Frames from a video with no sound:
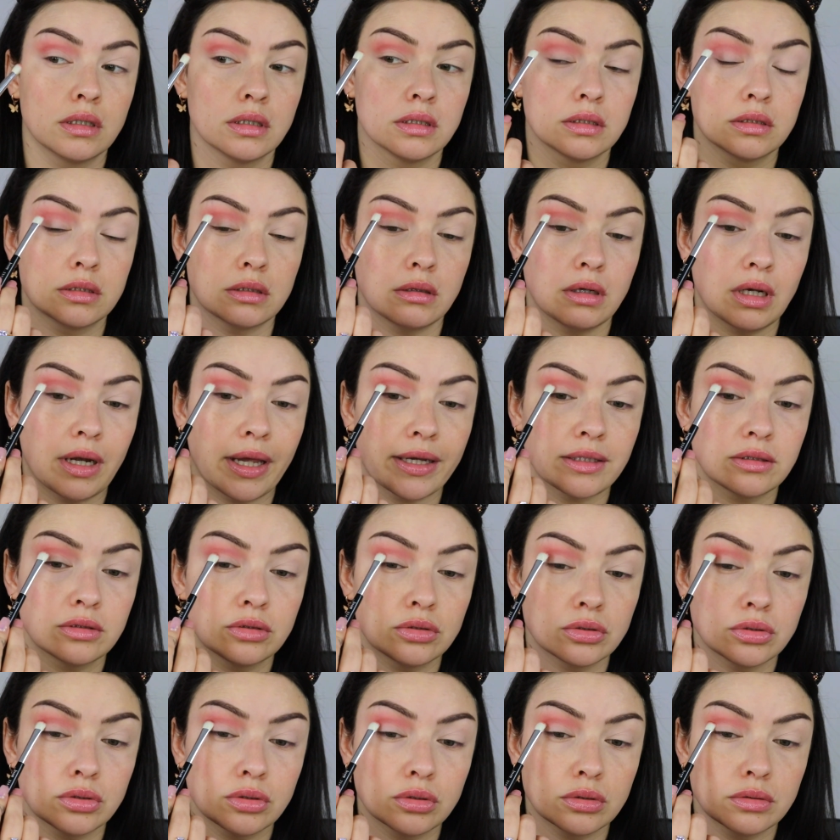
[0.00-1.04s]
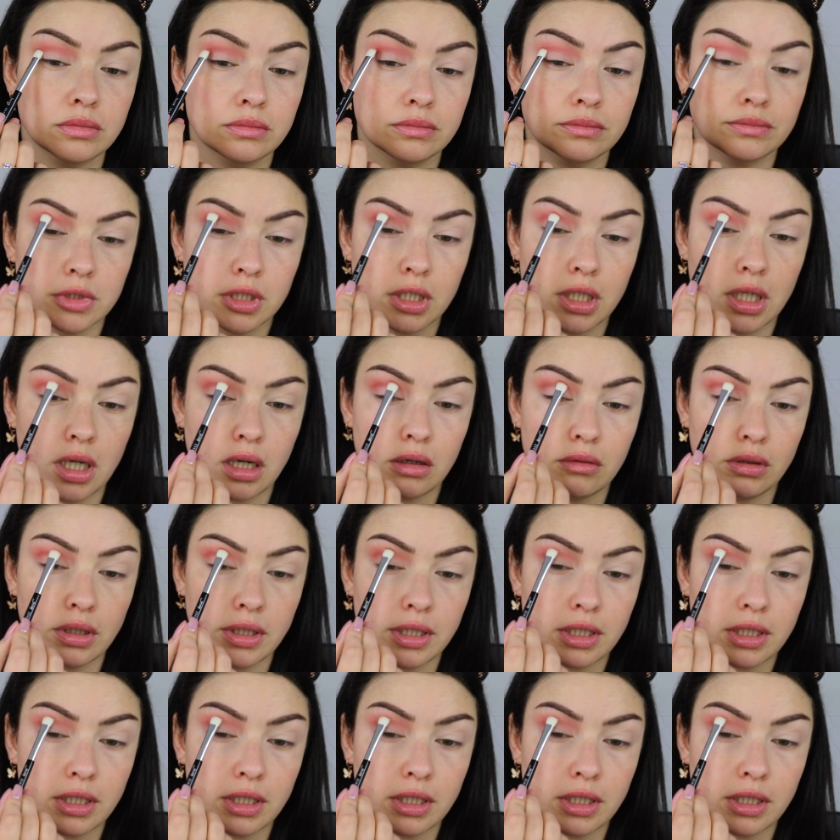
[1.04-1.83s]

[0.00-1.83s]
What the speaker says: So I like to go a